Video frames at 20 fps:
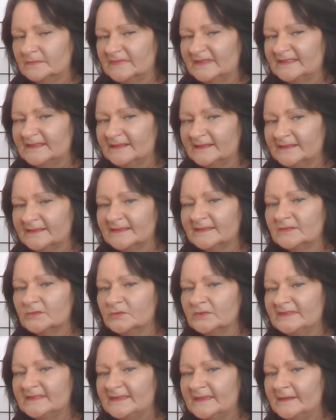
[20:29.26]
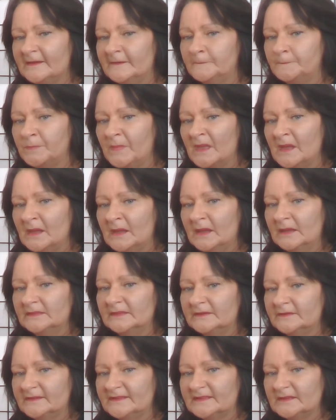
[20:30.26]
6 of Swords here,
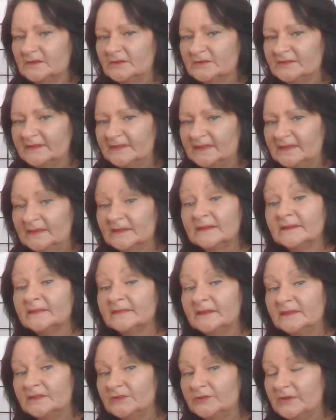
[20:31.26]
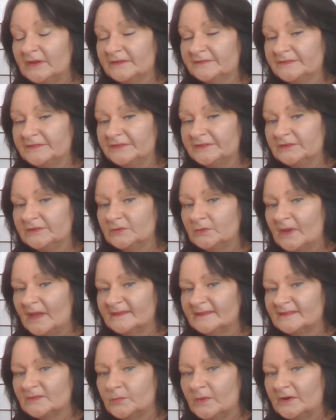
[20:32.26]
there is a lot of healing that you have to do
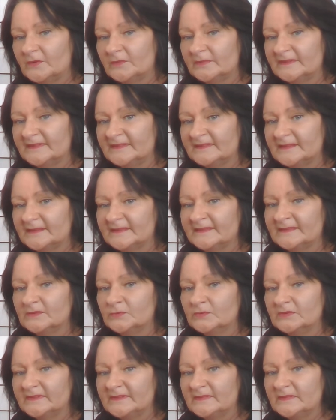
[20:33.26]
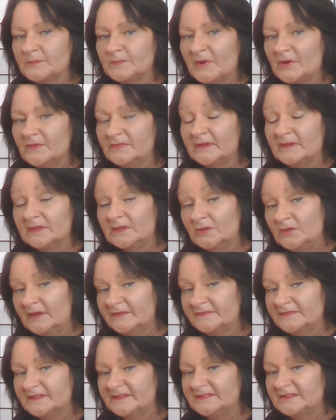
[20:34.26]
as well. There's 6 swords in the boat that you
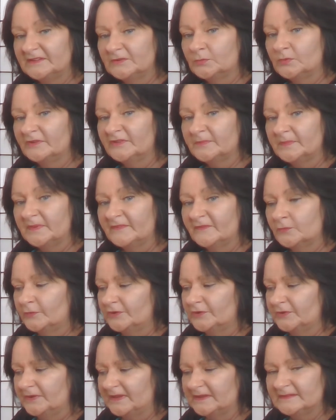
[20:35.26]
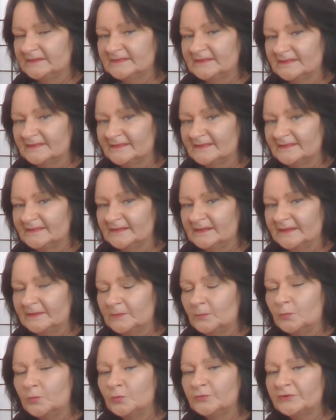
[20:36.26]
have to deal with before you get into this clear
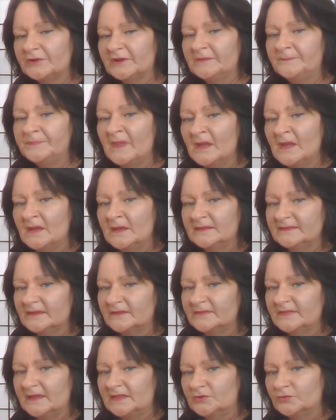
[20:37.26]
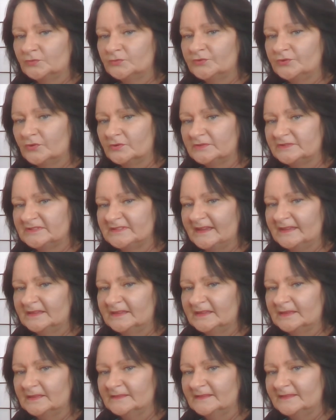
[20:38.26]
water, so that you're not
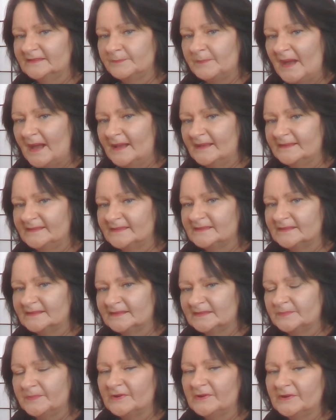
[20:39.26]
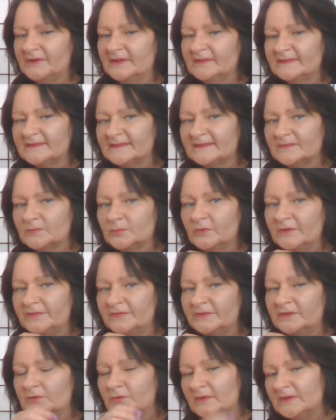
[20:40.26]
taking this past experience with
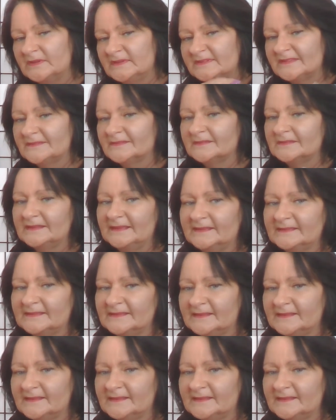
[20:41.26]
you into the next